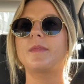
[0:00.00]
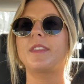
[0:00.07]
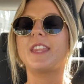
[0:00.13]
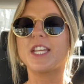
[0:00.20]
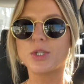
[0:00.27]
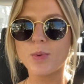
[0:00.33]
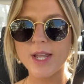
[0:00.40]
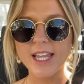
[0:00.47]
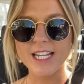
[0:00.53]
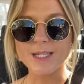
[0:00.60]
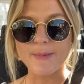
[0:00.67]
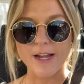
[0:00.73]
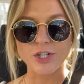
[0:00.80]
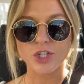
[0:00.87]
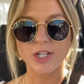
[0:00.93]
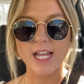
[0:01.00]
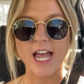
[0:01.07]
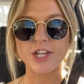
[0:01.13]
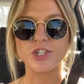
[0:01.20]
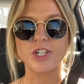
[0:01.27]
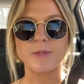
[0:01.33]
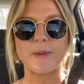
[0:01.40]
this week especially
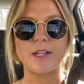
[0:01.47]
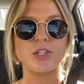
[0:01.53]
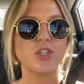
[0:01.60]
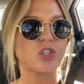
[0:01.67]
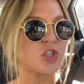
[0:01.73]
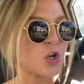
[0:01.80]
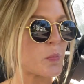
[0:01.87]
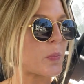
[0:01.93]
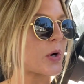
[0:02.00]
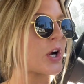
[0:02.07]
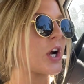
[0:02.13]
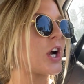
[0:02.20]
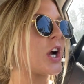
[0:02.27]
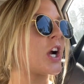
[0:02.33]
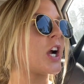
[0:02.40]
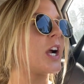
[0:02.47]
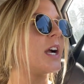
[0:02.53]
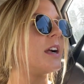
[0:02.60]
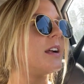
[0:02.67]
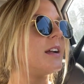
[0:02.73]
has just been super